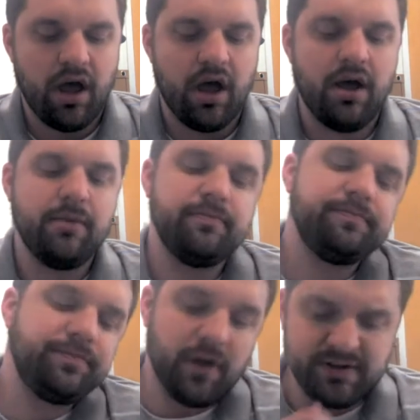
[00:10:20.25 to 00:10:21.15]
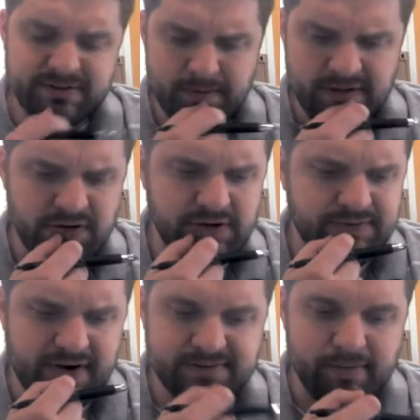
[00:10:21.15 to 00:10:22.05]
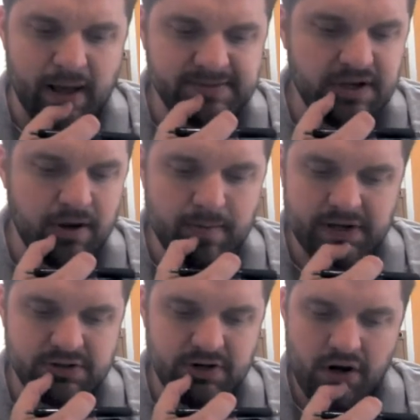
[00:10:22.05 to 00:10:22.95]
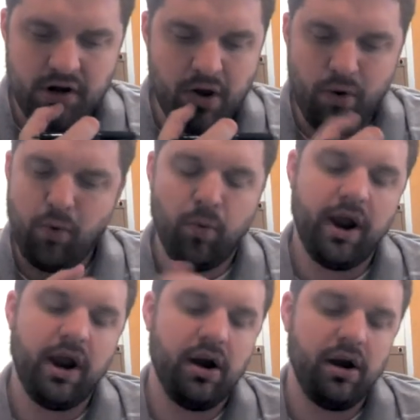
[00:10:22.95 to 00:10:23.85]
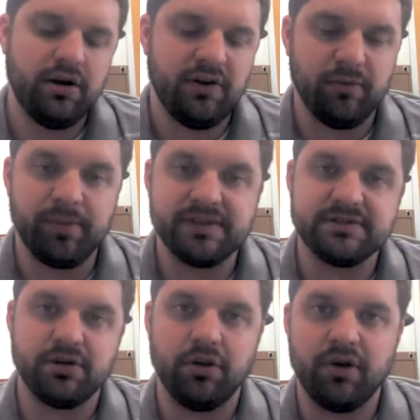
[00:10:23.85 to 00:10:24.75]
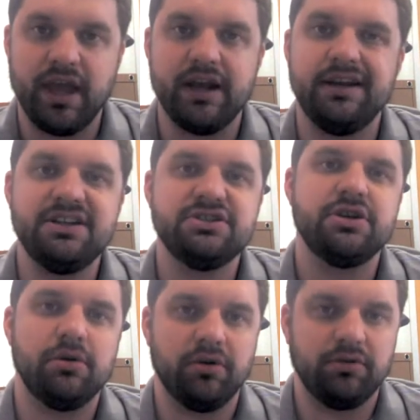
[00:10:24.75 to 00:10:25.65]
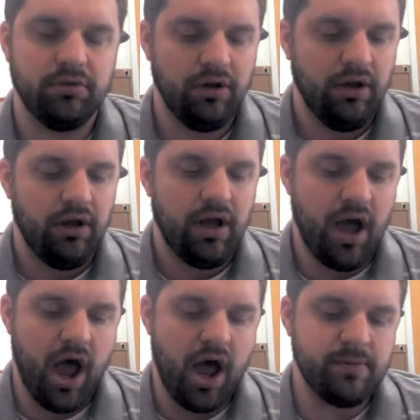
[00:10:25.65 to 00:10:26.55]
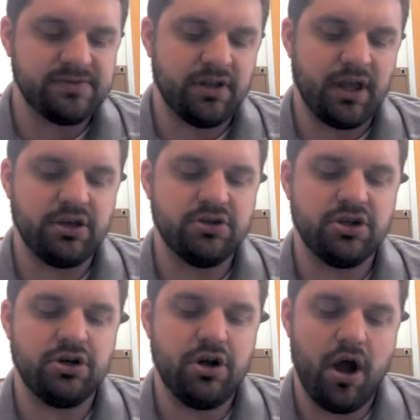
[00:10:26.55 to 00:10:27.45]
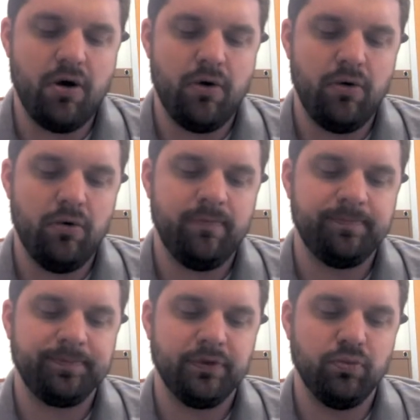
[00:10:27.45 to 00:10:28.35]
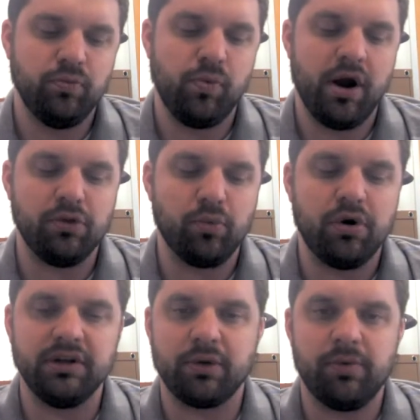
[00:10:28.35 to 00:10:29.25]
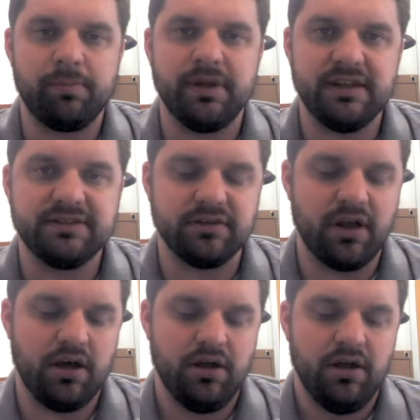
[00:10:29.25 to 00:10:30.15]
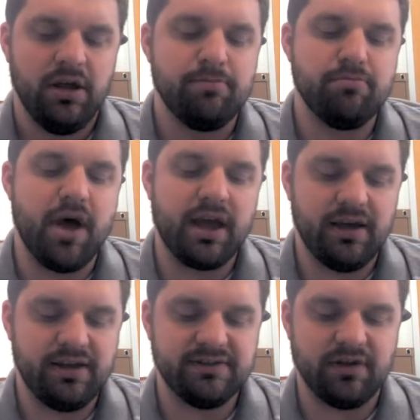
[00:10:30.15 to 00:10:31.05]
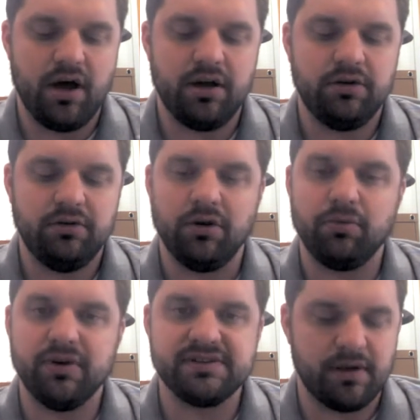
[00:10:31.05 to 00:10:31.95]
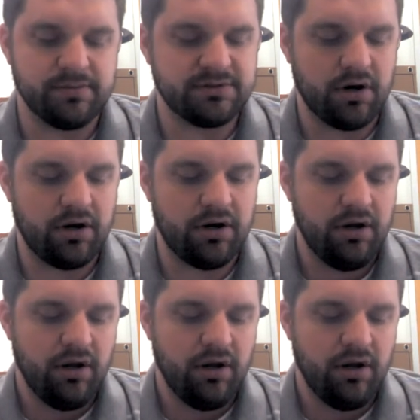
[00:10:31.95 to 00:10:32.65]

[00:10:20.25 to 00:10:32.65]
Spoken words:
Also make sure, as far as maps go, make sure you know where different places are located in general. So like you should know where in the world, like what peninsula Mecca is on, where Islam started.